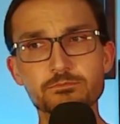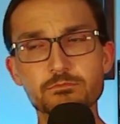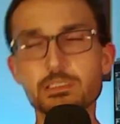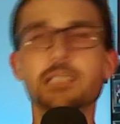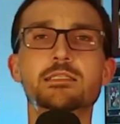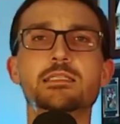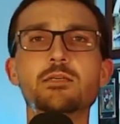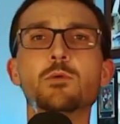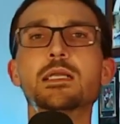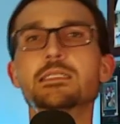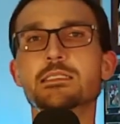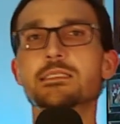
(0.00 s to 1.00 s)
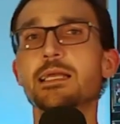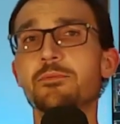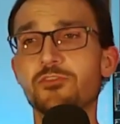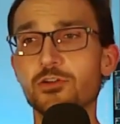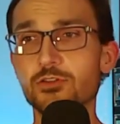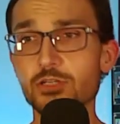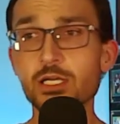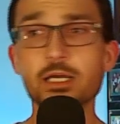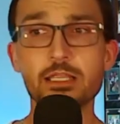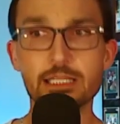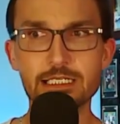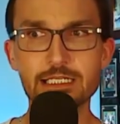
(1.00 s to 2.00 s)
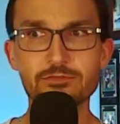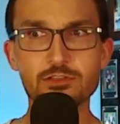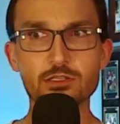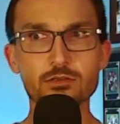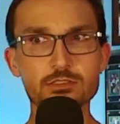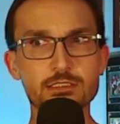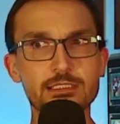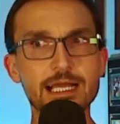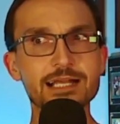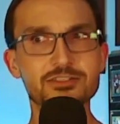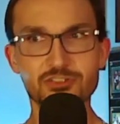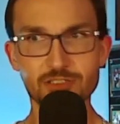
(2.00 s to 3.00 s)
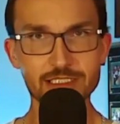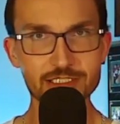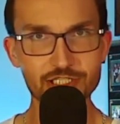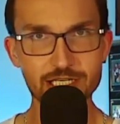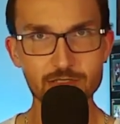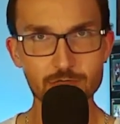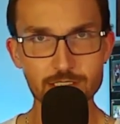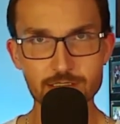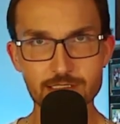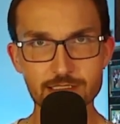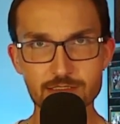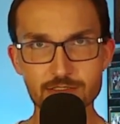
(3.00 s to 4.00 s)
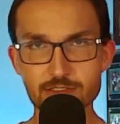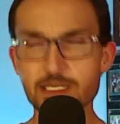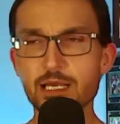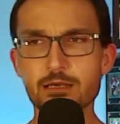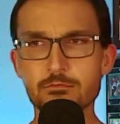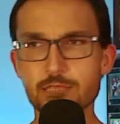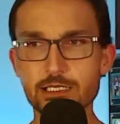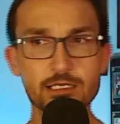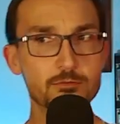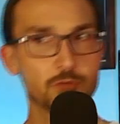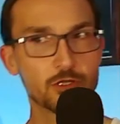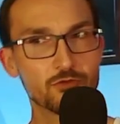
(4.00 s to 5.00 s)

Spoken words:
because he went a step further than even those dastardly January Sixers. They didn't pull the